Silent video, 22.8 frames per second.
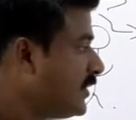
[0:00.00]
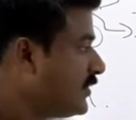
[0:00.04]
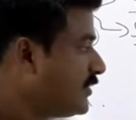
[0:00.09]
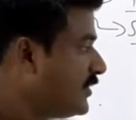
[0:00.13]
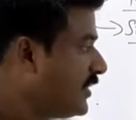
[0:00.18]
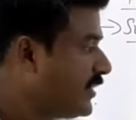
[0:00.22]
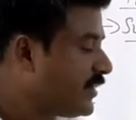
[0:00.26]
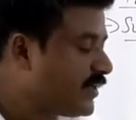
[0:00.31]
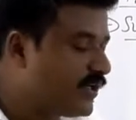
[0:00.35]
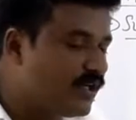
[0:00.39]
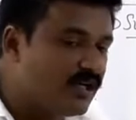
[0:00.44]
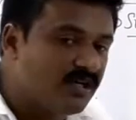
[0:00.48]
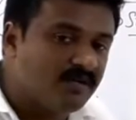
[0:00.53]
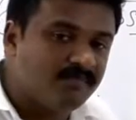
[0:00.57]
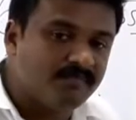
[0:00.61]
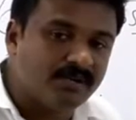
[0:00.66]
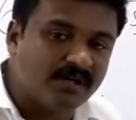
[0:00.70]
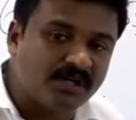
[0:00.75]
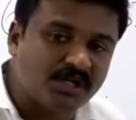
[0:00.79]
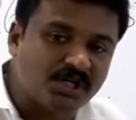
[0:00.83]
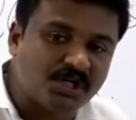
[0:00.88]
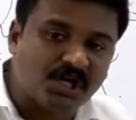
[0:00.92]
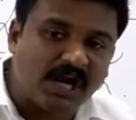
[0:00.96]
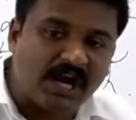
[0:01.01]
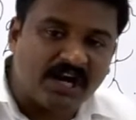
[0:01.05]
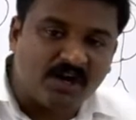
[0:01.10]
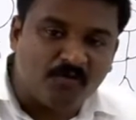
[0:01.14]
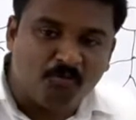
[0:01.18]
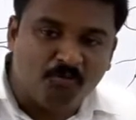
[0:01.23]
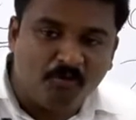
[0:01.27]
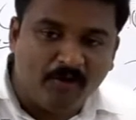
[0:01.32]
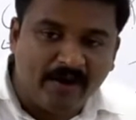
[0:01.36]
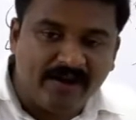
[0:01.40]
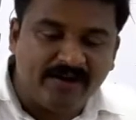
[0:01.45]
Then here, British had
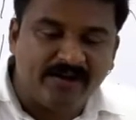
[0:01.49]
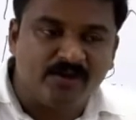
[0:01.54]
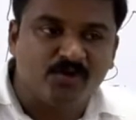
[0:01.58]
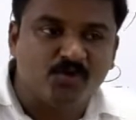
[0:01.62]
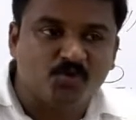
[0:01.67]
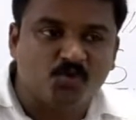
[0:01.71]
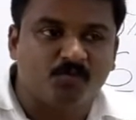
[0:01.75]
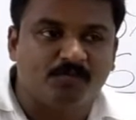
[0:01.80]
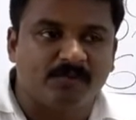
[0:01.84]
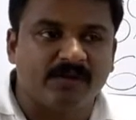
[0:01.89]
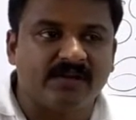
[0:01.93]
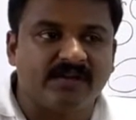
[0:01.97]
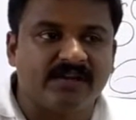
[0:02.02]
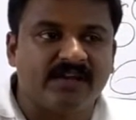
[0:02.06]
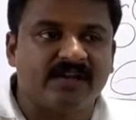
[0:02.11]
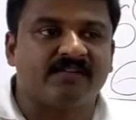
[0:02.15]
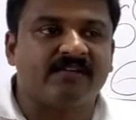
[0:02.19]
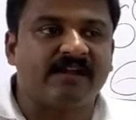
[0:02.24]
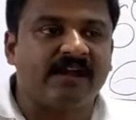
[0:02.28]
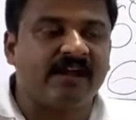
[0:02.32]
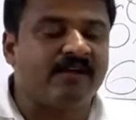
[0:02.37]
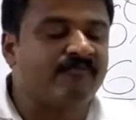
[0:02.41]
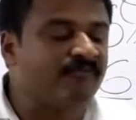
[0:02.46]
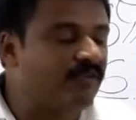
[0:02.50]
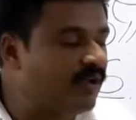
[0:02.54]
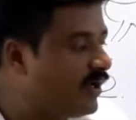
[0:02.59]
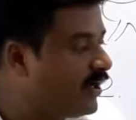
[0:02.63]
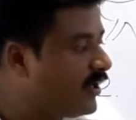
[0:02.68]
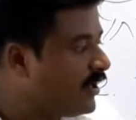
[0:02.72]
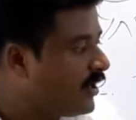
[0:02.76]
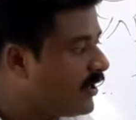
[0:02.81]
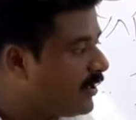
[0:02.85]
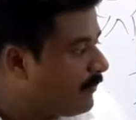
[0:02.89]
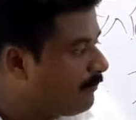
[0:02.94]
a very superior navy,